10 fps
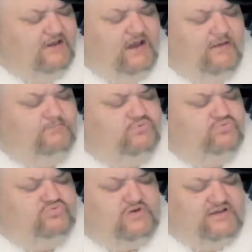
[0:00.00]
I'm
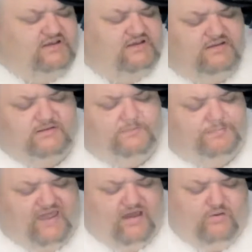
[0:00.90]
bringing the
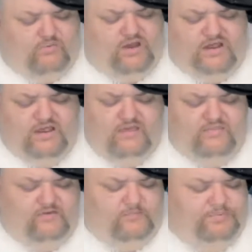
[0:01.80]
power
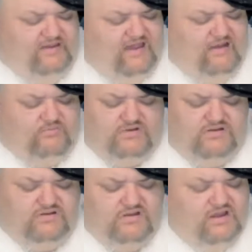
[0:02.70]
of
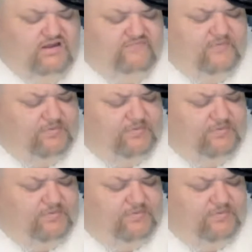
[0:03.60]
the